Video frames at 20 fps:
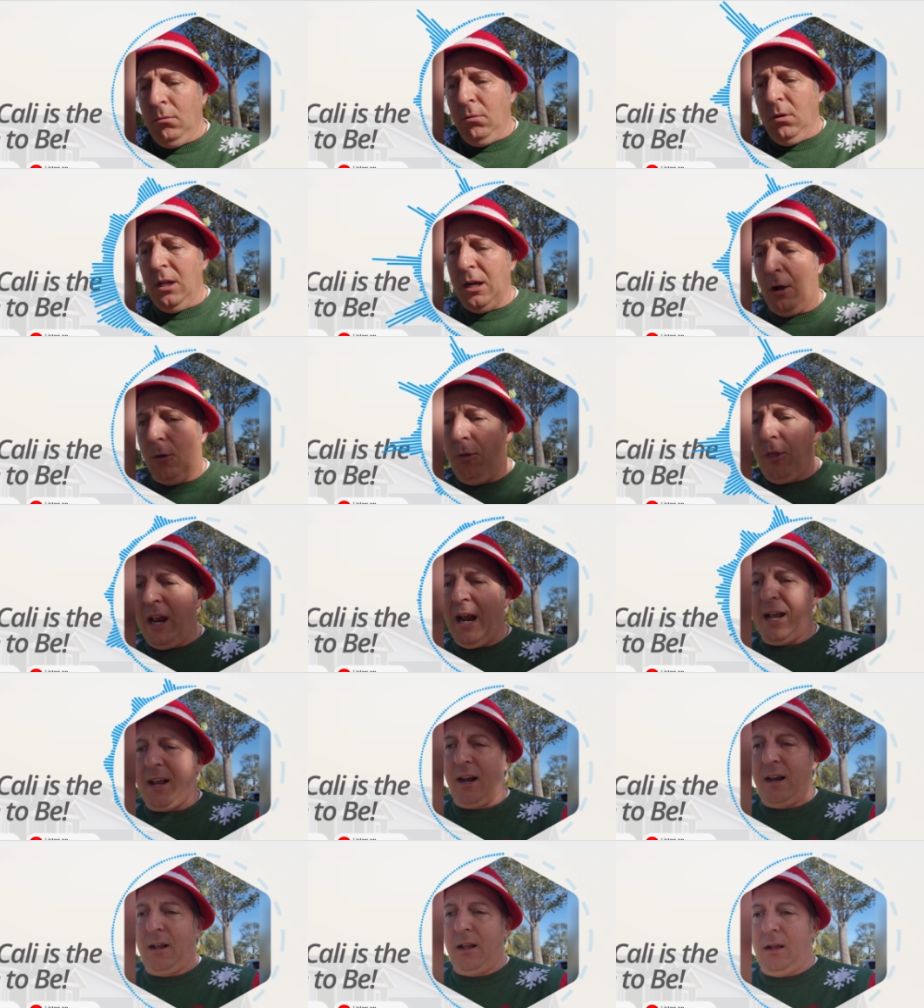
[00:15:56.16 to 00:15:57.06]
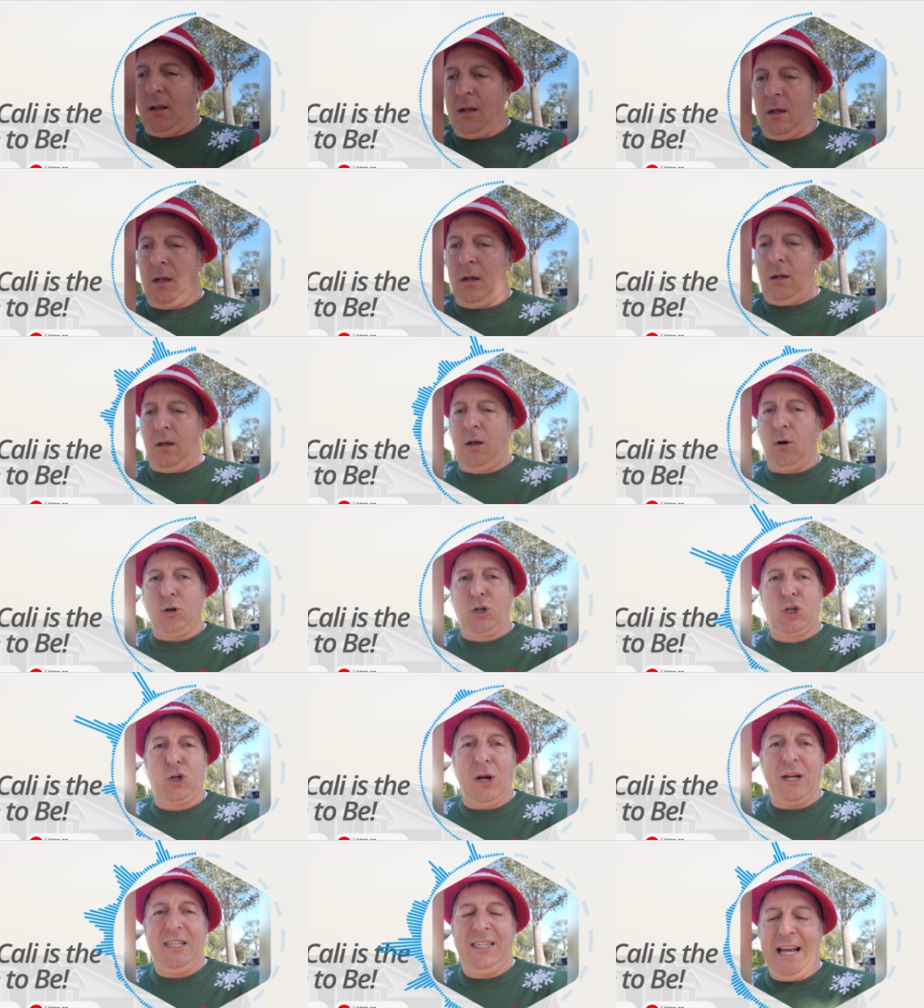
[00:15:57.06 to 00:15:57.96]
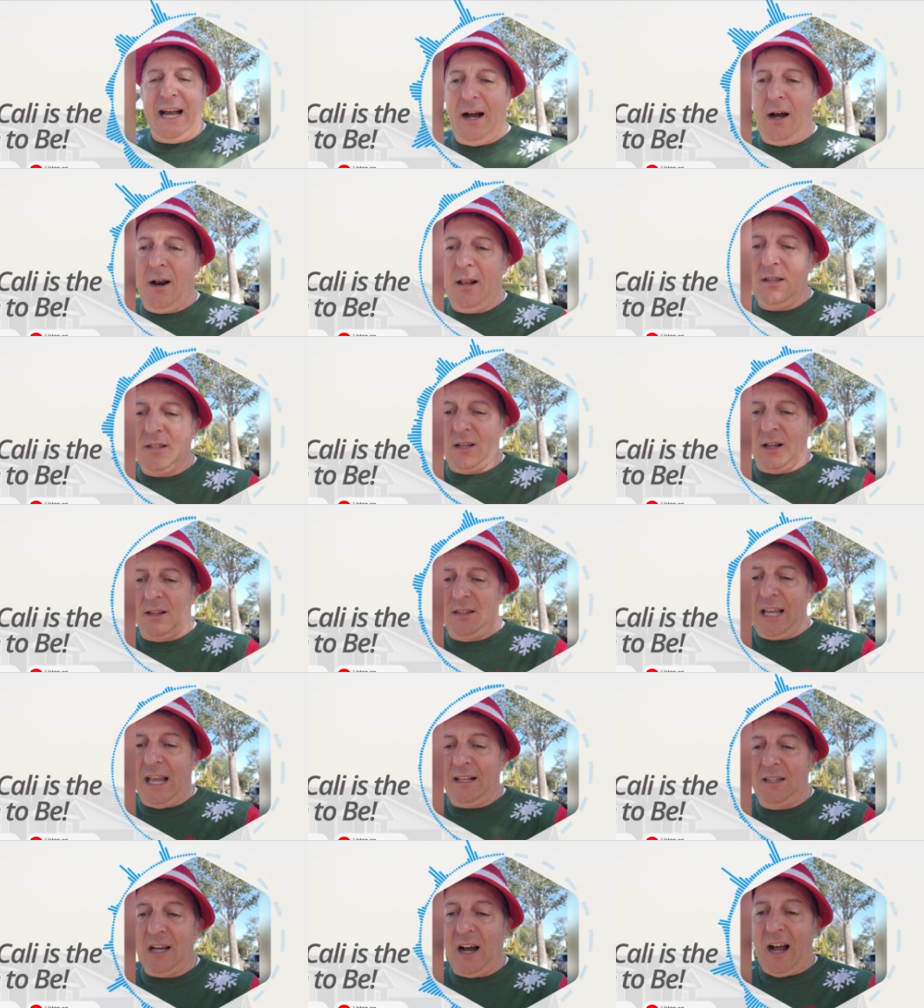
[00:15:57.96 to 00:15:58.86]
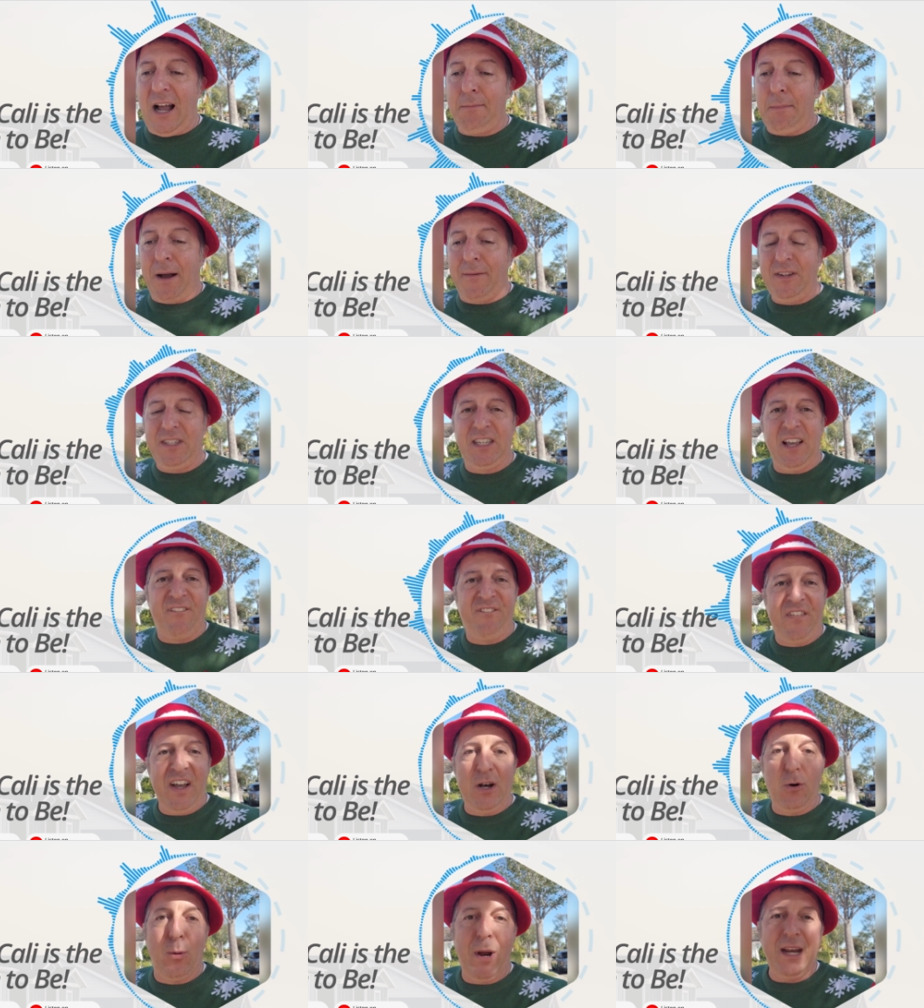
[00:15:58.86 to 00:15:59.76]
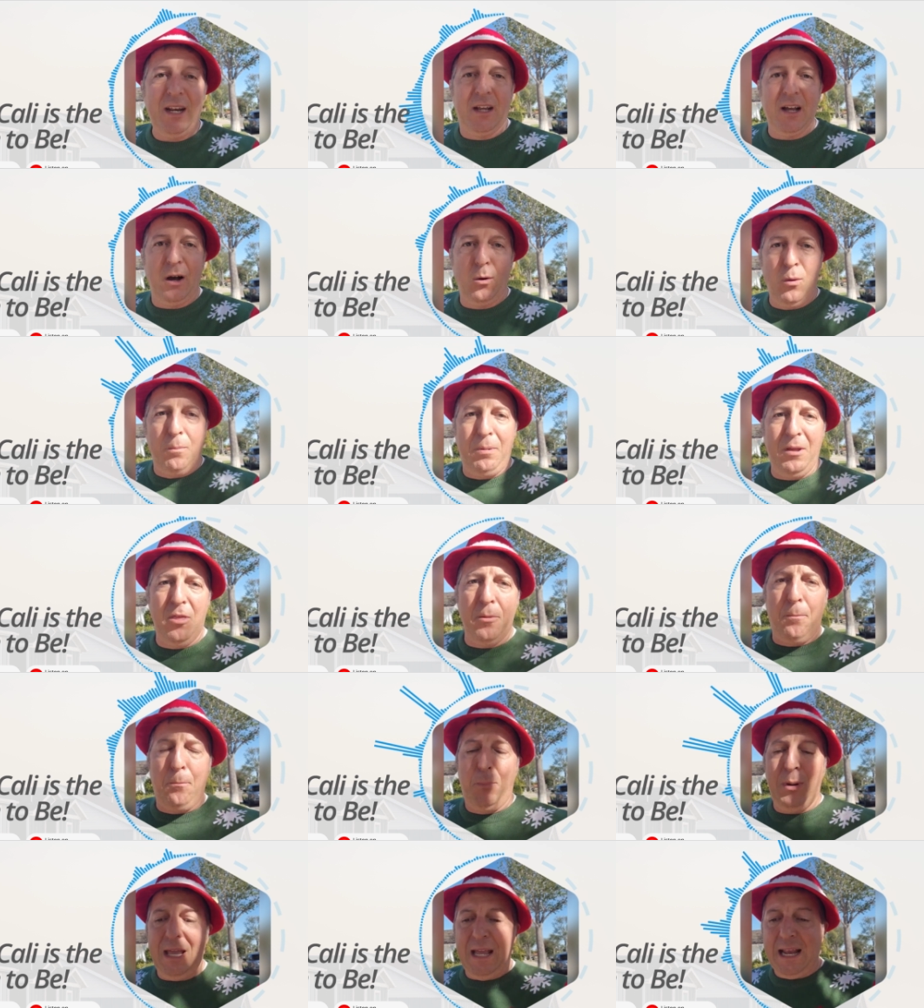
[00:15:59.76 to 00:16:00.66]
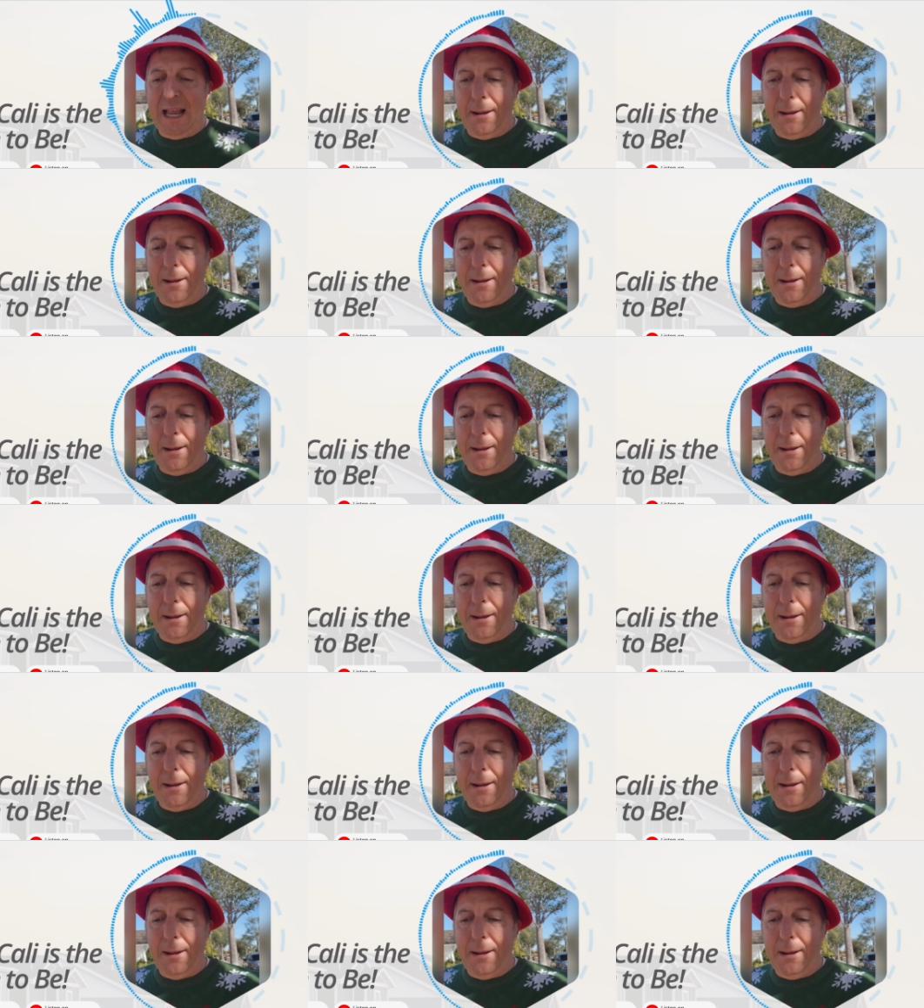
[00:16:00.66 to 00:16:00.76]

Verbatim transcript: you know, they're not going to go straight down and it's going to take time. Obviously, a Fed rate cut would be the big